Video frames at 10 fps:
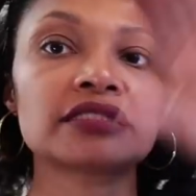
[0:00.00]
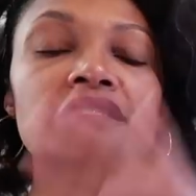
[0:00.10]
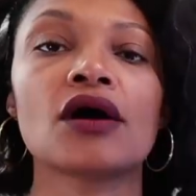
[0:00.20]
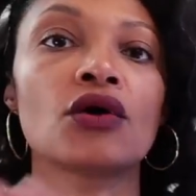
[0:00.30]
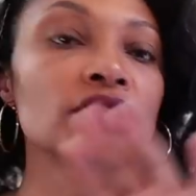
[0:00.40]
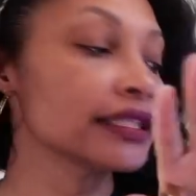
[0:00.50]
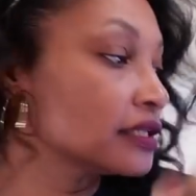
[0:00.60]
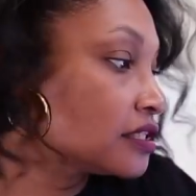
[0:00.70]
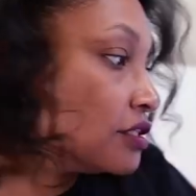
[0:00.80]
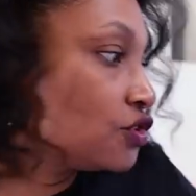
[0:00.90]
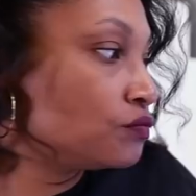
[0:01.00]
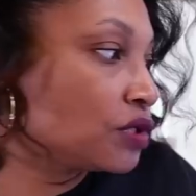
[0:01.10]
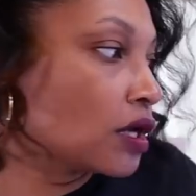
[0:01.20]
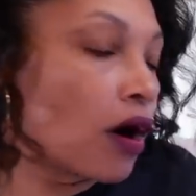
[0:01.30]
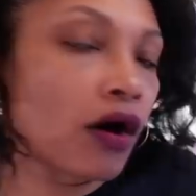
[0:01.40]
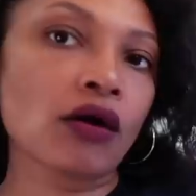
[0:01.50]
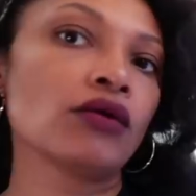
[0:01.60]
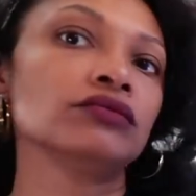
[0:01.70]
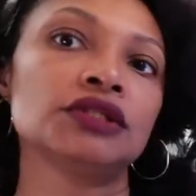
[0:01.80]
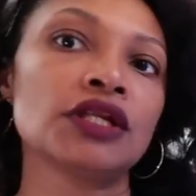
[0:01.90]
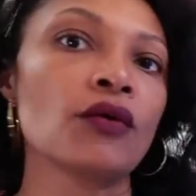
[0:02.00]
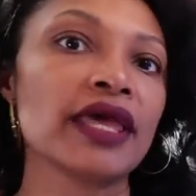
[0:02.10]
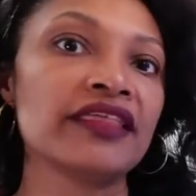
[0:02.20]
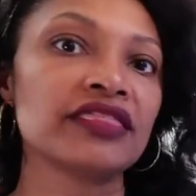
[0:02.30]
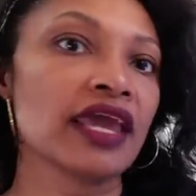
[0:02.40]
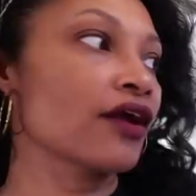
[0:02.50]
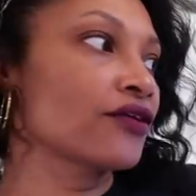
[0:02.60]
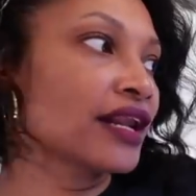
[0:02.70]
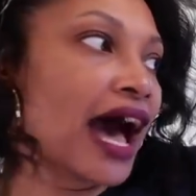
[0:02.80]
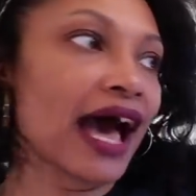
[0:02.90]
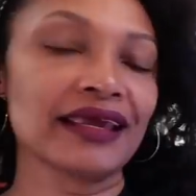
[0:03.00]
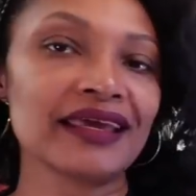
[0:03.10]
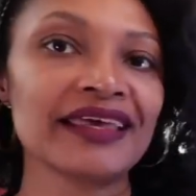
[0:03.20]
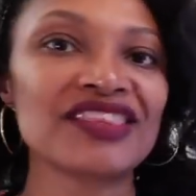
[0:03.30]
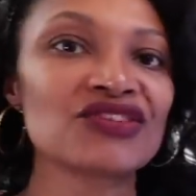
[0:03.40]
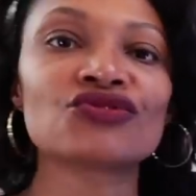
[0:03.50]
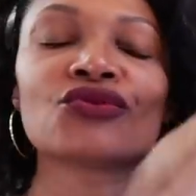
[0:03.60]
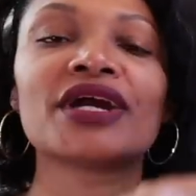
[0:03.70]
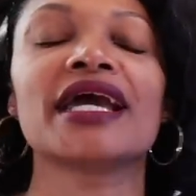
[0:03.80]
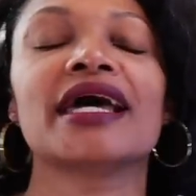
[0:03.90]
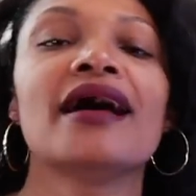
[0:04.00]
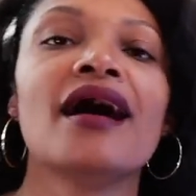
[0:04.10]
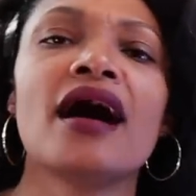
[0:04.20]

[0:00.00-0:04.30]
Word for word: So let the tension be all, you know, in there, not in the thread.